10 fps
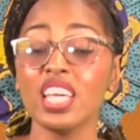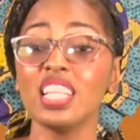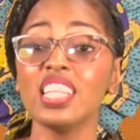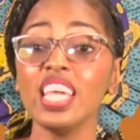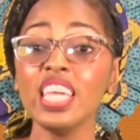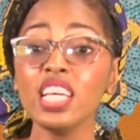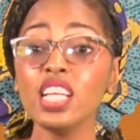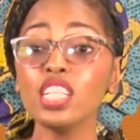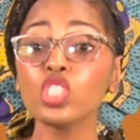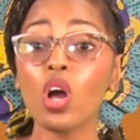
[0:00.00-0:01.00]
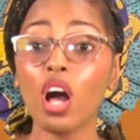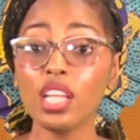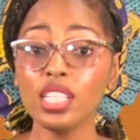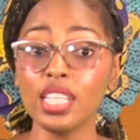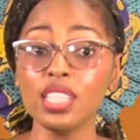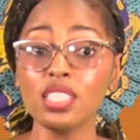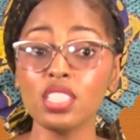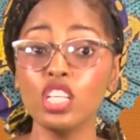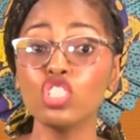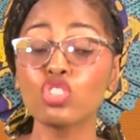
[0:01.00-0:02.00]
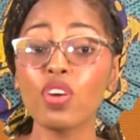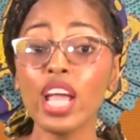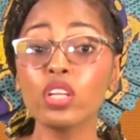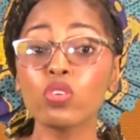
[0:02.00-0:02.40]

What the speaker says: The English colonists tried